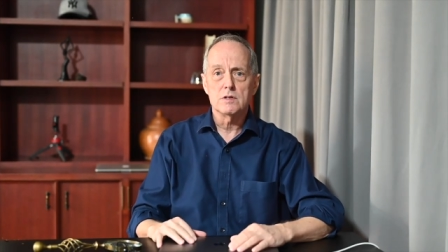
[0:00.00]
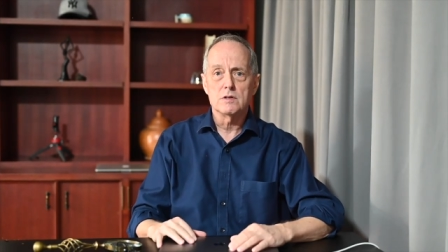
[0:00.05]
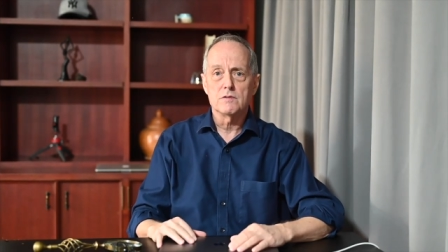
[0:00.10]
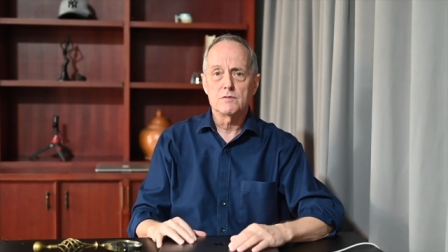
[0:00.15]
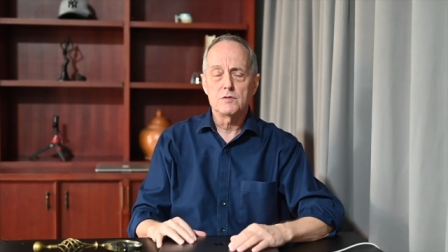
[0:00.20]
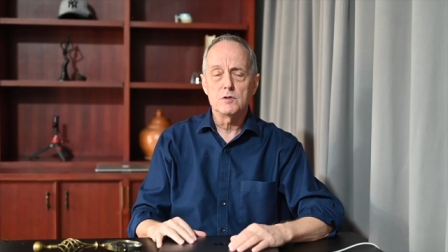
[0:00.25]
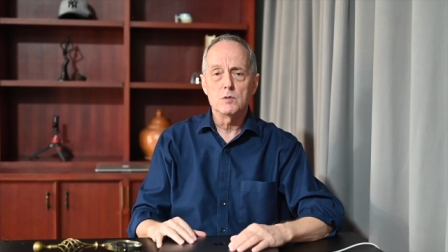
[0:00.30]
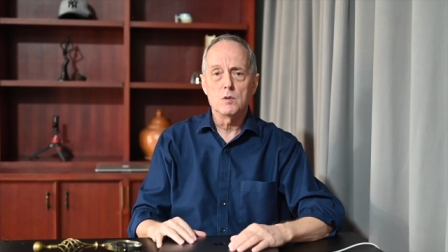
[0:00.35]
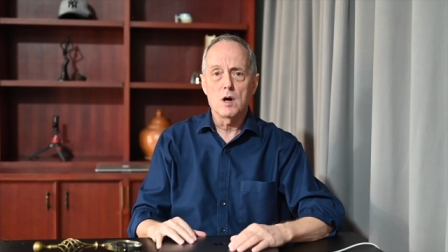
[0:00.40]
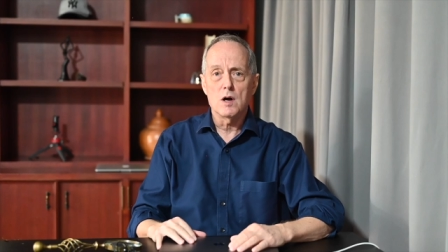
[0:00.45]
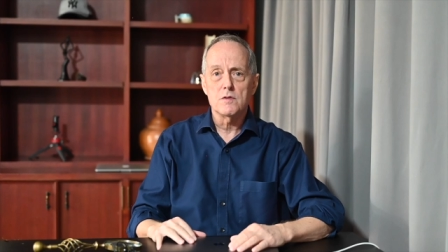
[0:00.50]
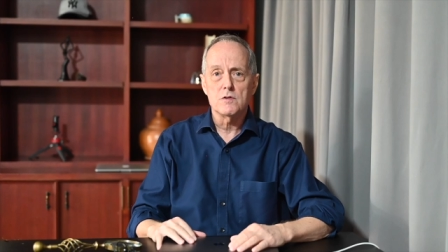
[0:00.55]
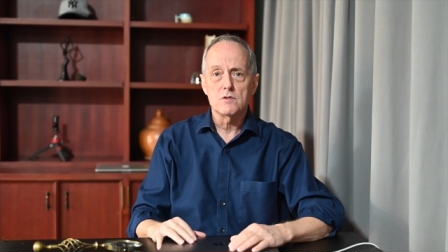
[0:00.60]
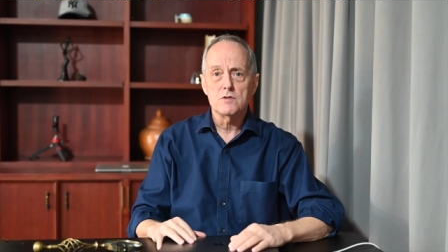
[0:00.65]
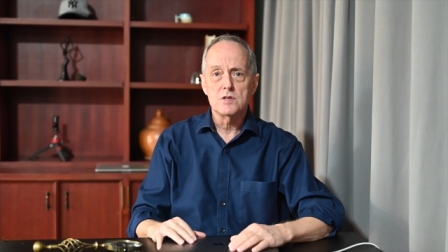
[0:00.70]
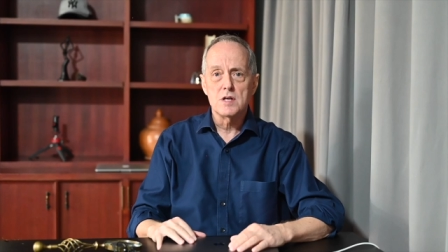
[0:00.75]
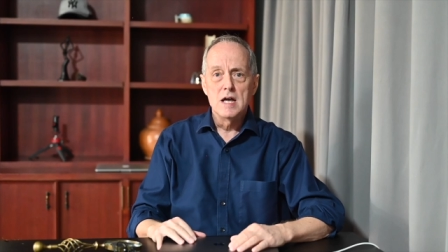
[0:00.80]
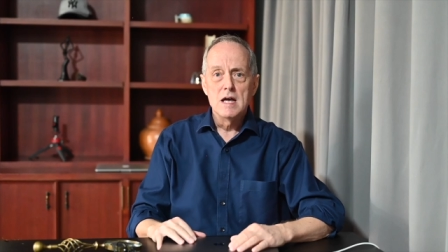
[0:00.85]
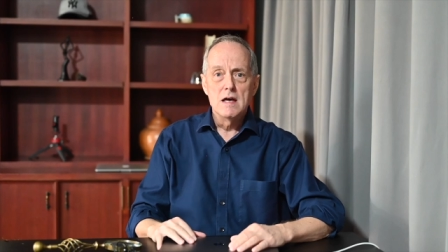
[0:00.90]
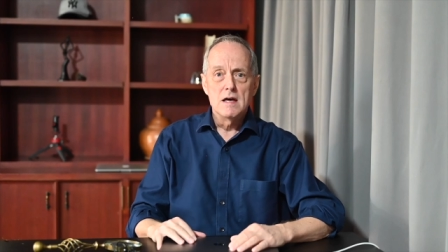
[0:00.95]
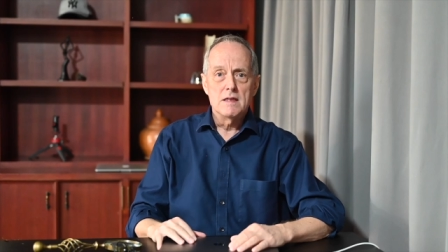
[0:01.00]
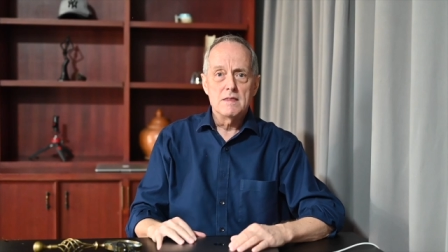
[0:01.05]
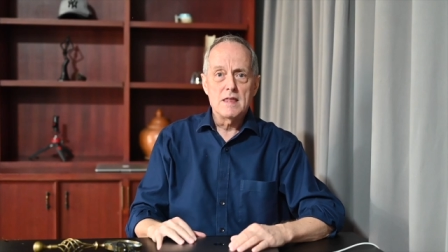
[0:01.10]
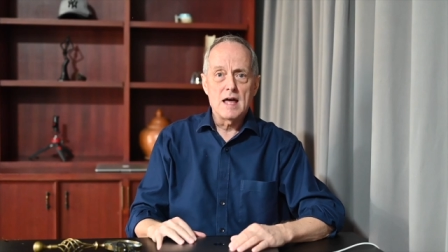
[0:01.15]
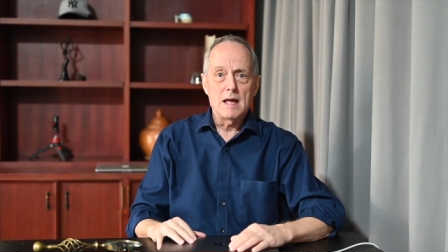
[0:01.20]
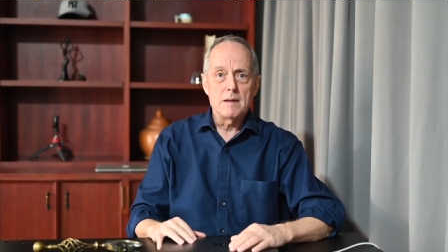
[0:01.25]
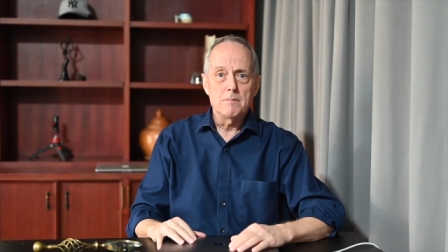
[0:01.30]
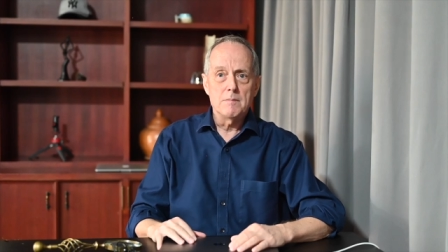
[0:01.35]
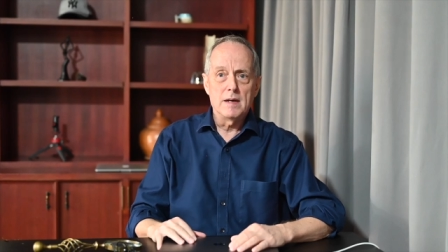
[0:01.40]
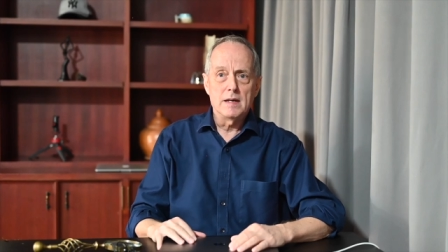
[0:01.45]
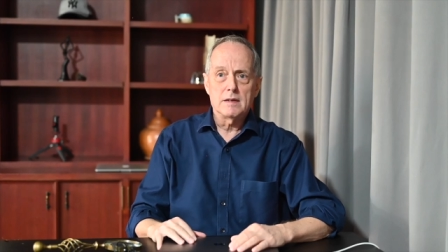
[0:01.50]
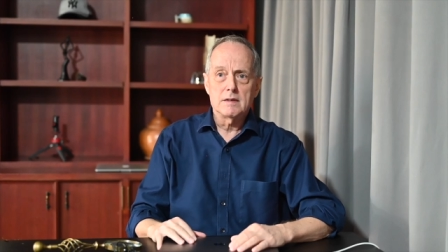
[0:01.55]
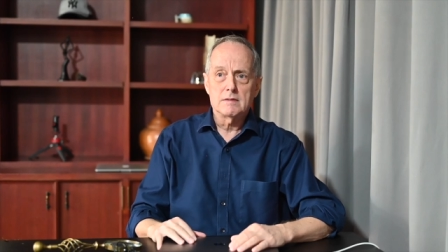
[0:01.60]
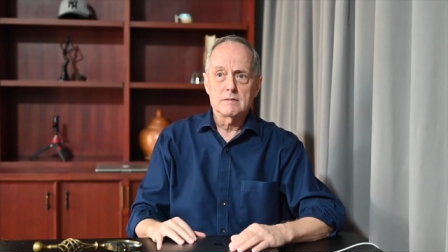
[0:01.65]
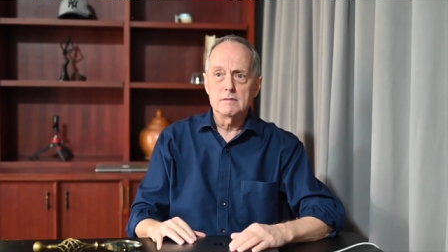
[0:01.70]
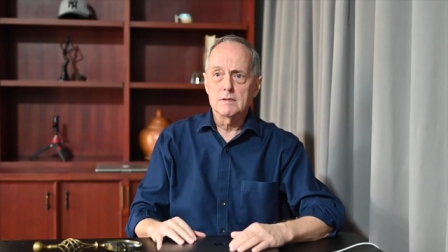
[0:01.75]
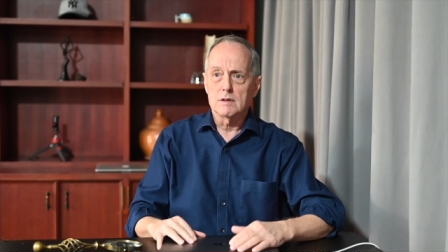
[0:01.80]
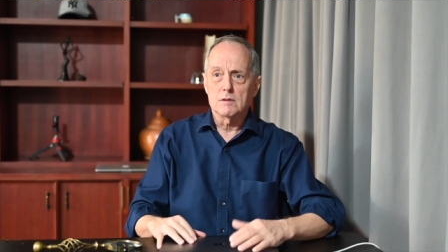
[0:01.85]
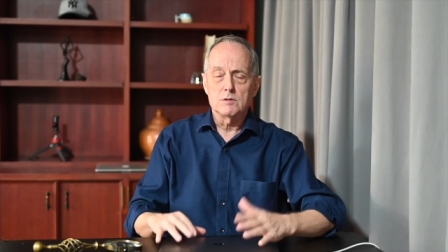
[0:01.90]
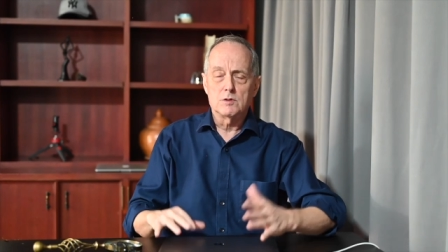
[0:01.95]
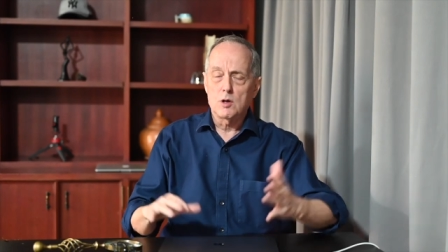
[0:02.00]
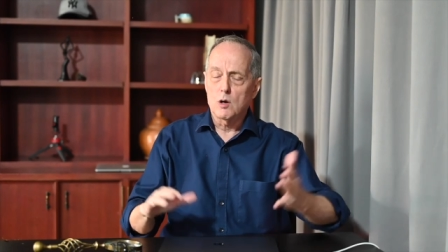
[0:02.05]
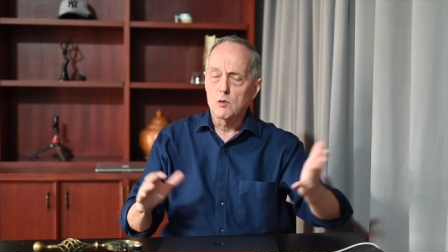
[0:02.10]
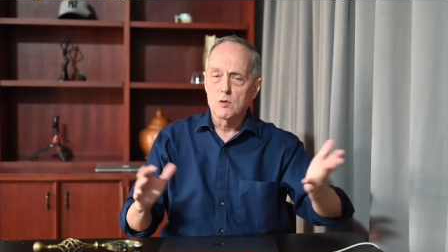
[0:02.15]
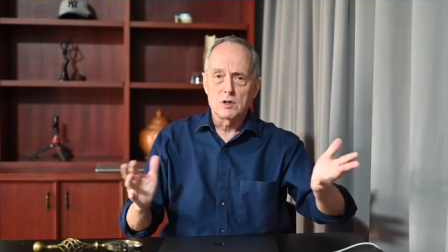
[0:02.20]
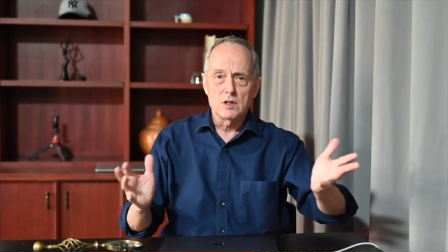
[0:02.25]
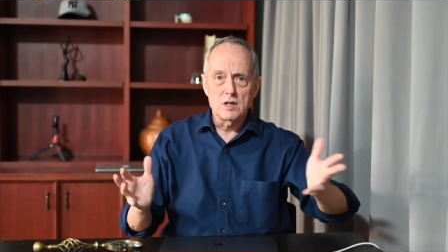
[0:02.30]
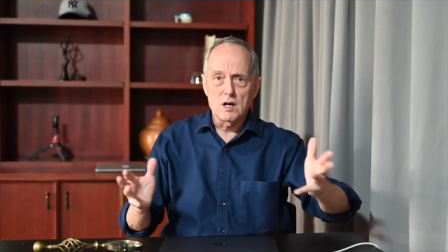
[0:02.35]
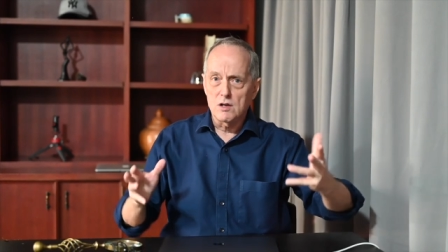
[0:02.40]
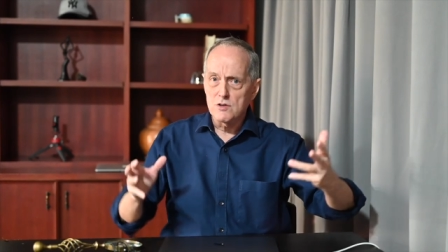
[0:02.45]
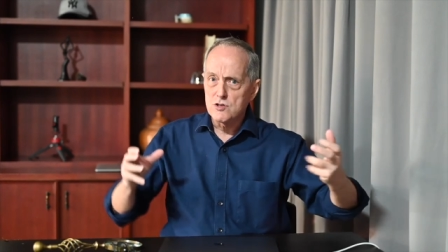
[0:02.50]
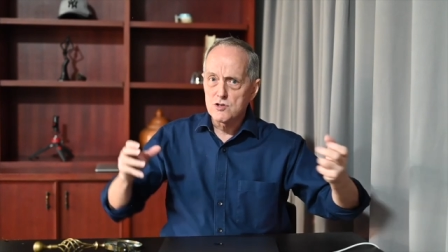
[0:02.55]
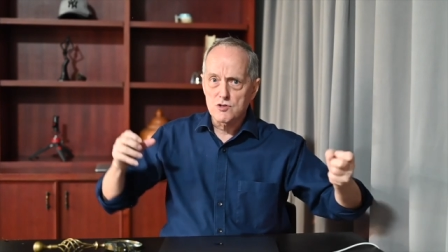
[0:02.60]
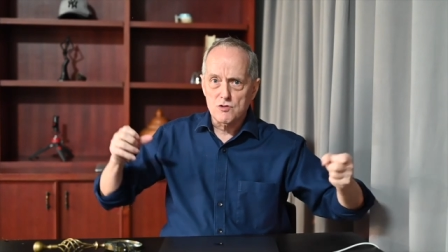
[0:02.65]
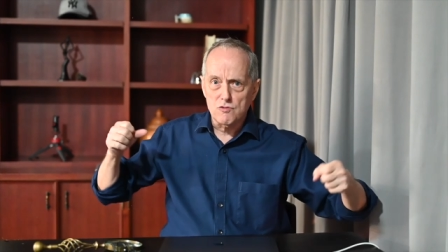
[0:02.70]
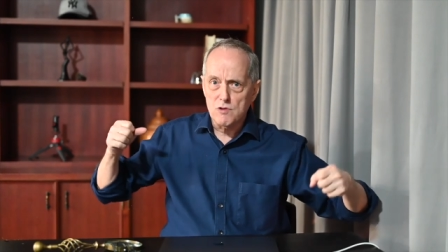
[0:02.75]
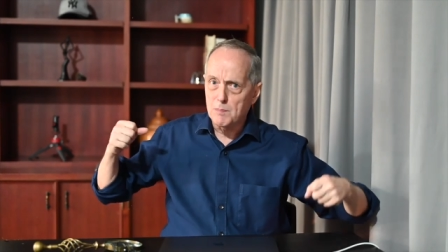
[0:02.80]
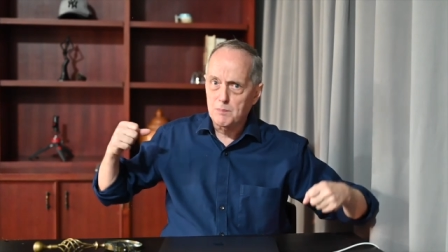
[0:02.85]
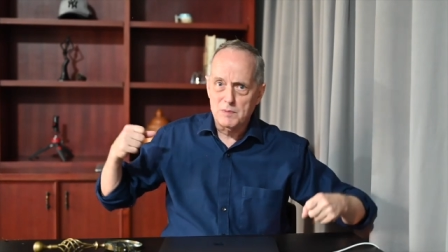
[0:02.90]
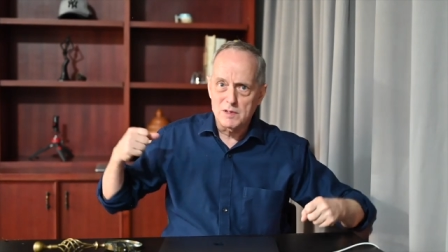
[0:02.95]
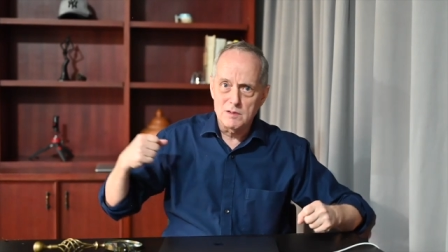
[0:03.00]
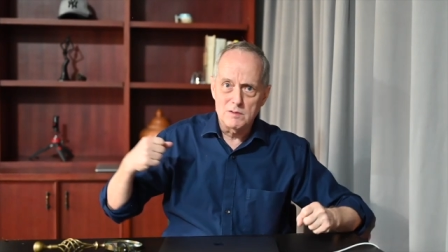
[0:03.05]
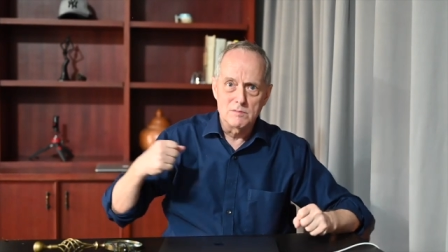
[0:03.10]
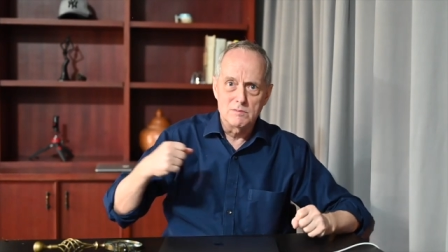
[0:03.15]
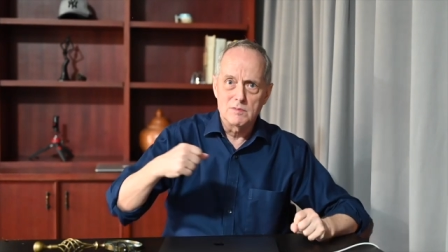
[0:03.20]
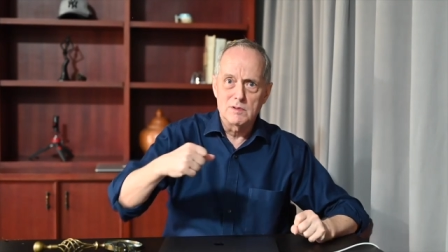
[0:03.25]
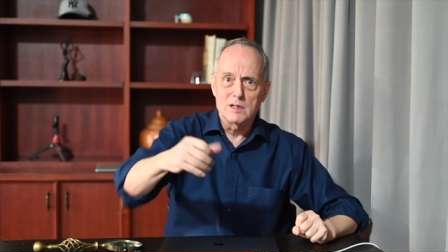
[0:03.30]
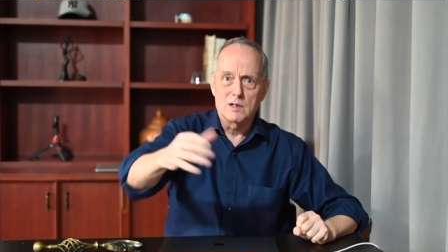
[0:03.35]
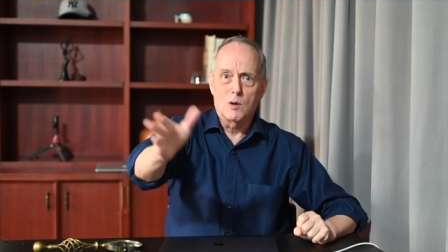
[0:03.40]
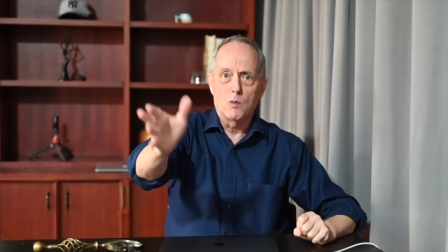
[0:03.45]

and a few others that make, you know, totally unscripted,